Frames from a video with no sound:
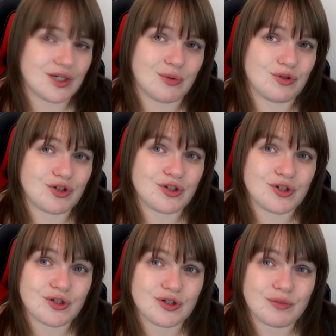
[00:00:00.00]
was
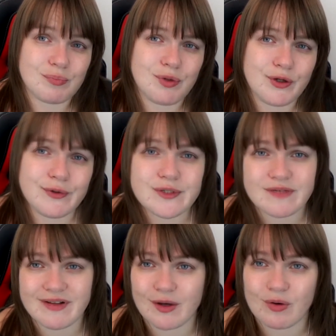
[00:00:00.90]
just such a
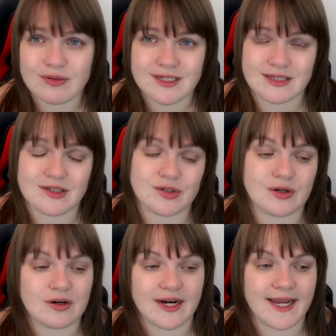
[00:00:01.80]
beautifully haunting
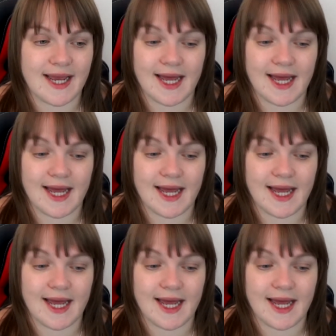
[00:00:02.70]
story,